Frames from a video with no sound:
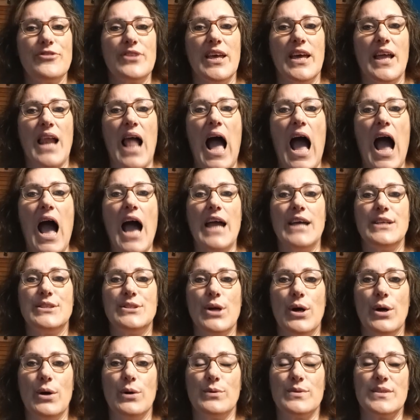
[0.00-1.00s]
that I
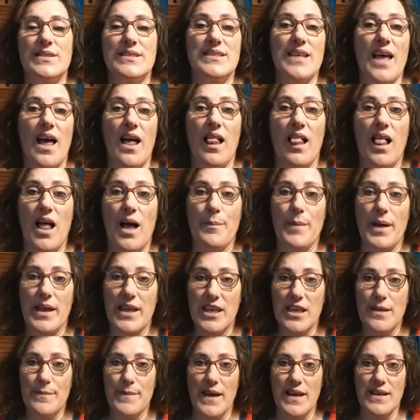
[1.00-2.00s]
don't sell on my
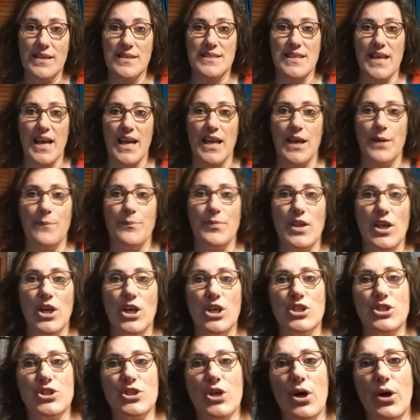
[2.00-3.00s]
eBay site.
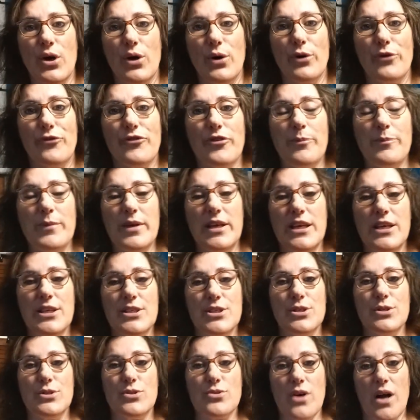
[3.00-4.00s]
So for me
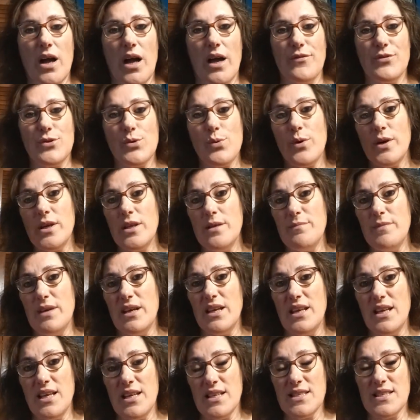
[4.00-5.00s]
to drive 20
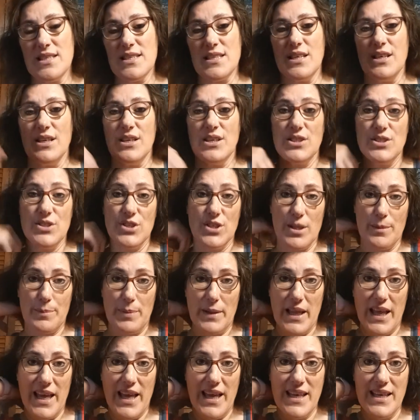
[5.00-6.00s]
minutes to the
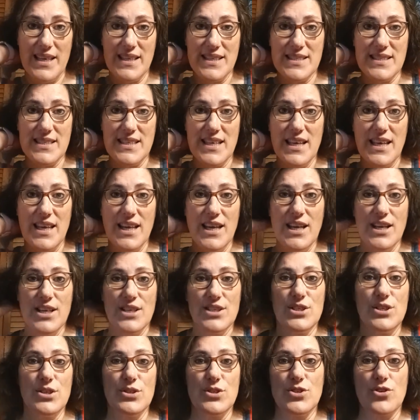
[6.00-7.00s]
place
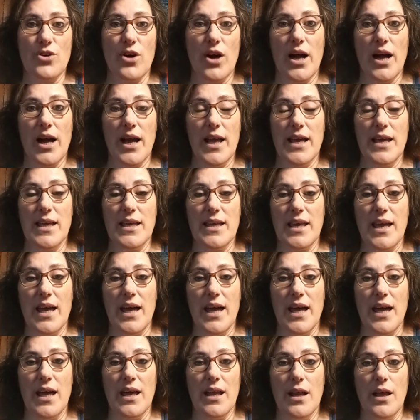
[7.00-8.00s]
to try and
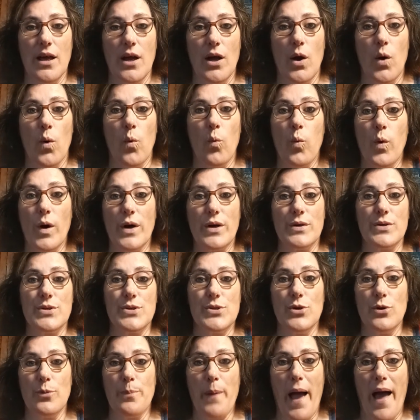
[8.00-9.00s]
get 1 or
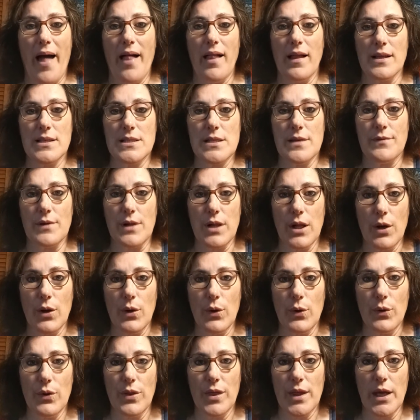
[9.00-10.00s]
2 pallets of
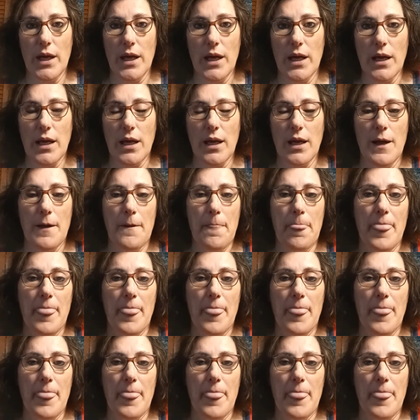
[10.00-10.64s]
clothing,